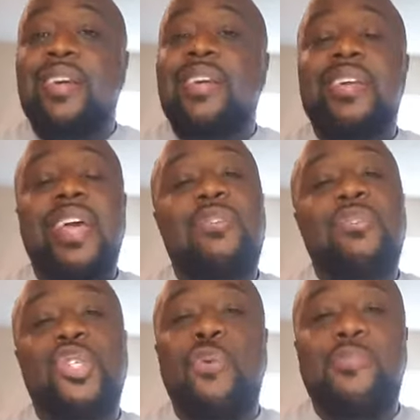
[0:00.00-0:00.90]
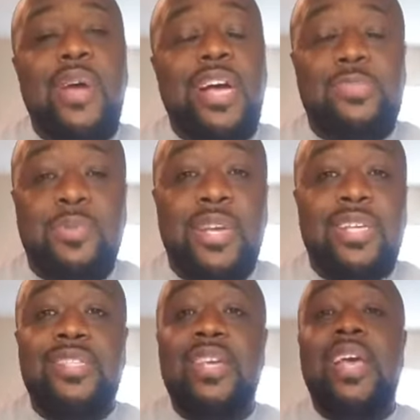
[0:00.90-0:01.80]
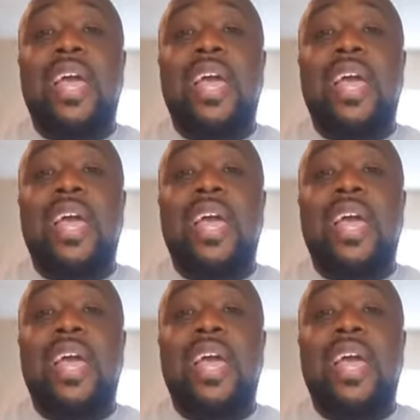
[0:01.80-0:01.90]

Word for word: Connect with your prospects